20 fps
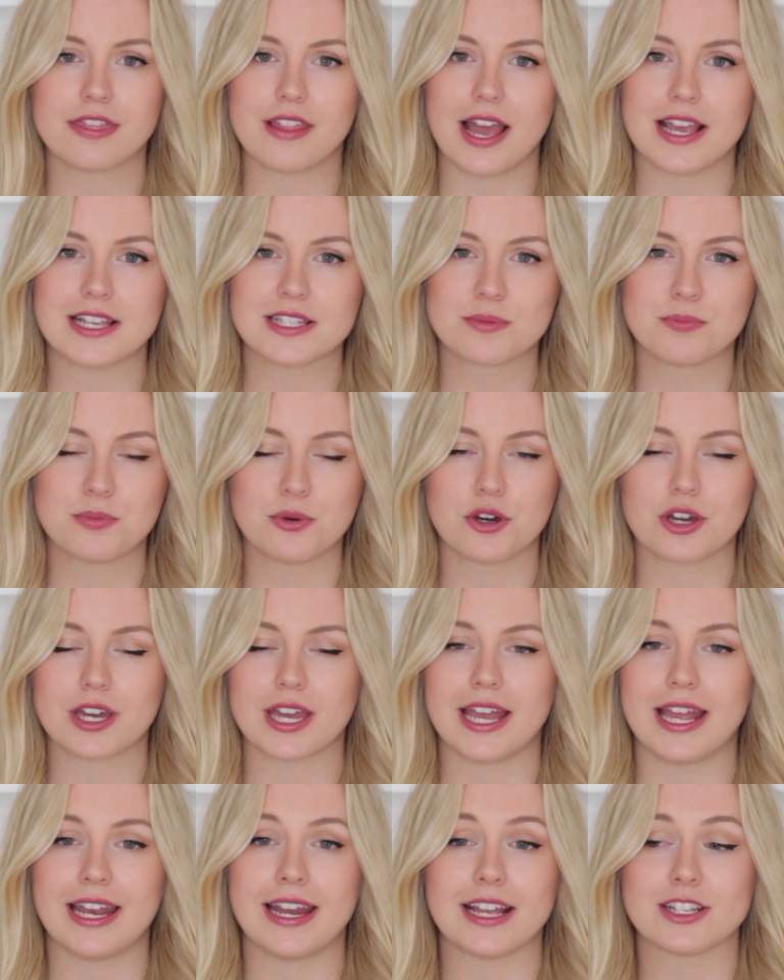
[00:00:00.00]
a nice book,
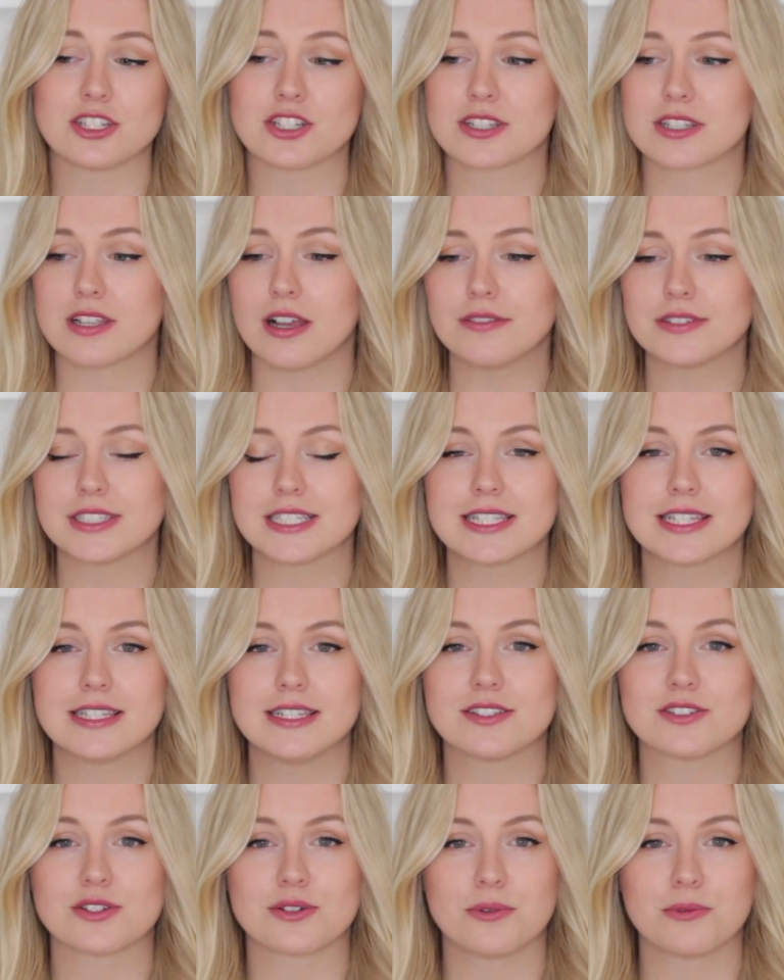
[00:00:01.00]
and I just love this
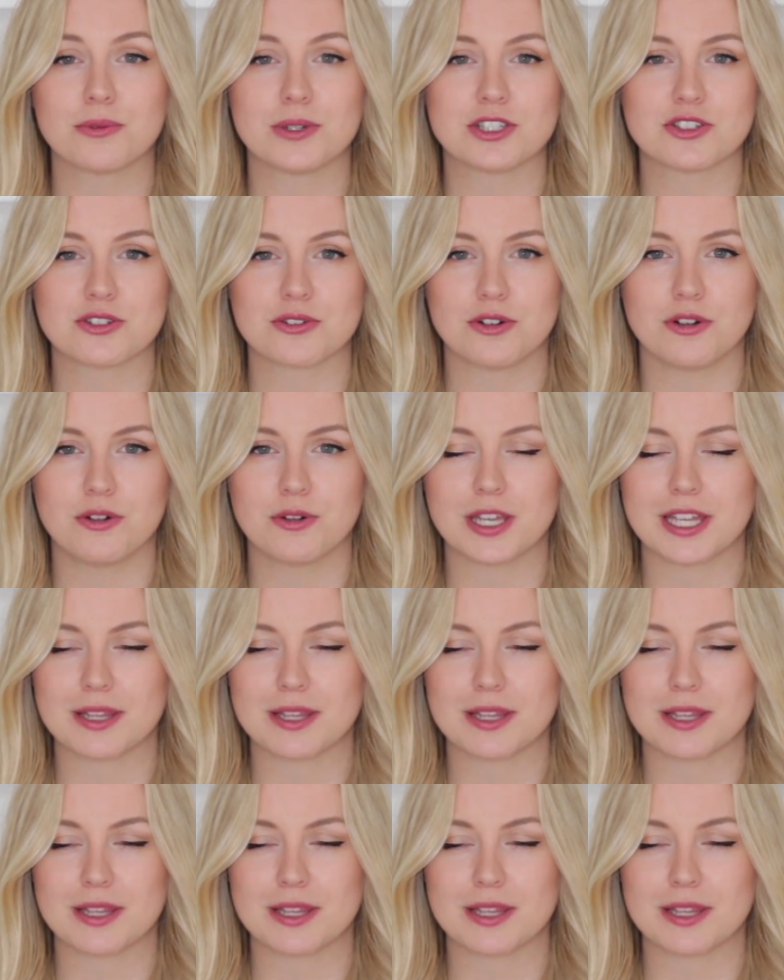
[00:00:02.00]
little ritual.